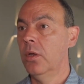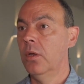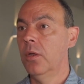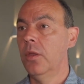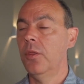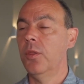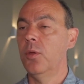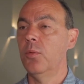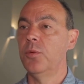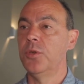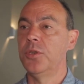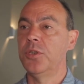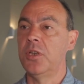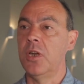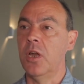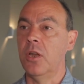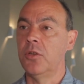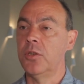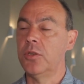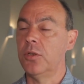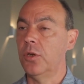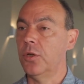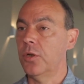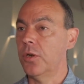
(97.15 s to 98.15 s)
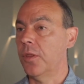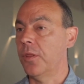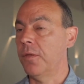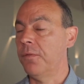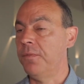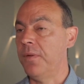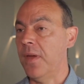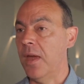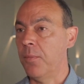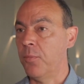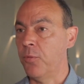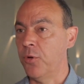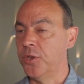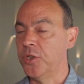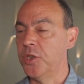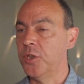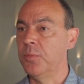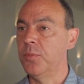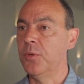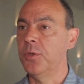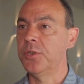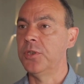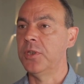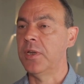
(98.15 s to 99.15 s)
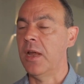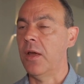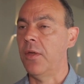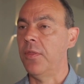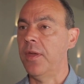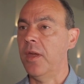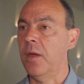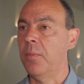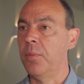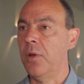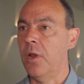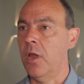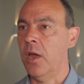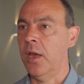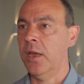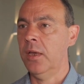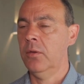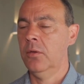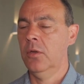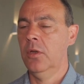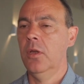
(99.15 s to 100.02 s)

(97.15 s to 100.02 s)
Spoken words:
that was done to look at the FAIR principles and how they apply,